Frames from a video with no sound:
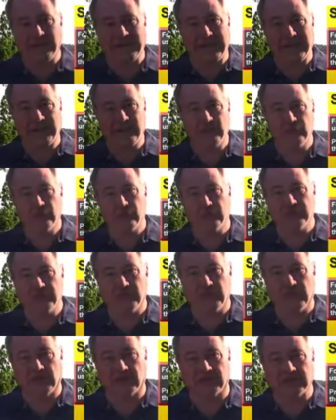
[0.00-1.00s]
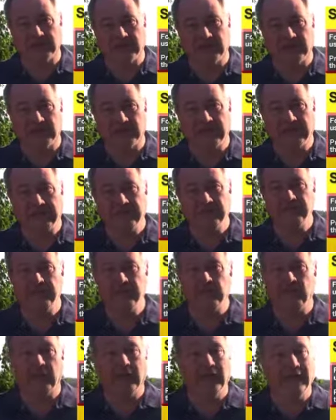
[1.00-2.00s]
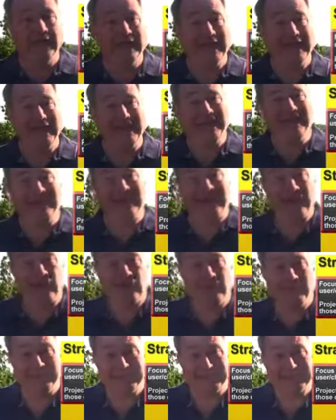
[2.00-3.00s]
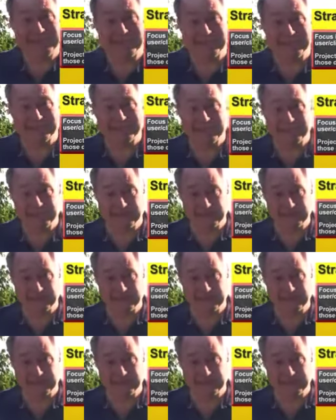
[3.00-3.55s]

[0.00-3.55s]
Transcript: end results in their business.